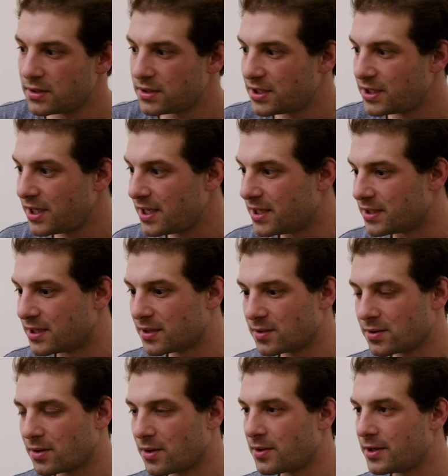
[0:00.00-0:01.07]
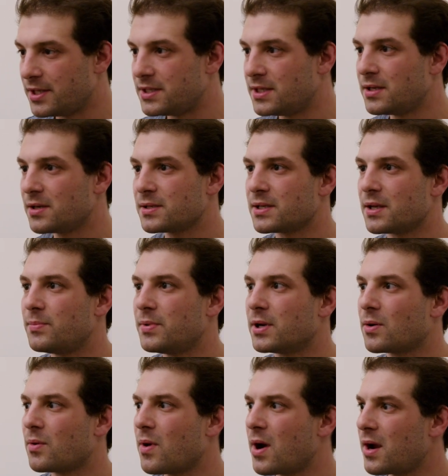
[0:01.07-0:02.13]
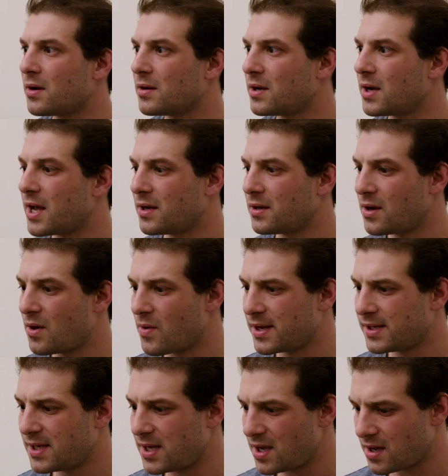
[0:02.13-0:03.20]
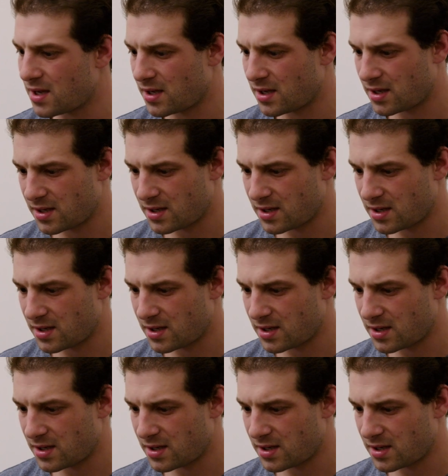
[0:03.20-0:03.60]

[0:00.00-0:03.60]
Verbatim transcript: Jeez, all these years I've been acquired and I had no idea.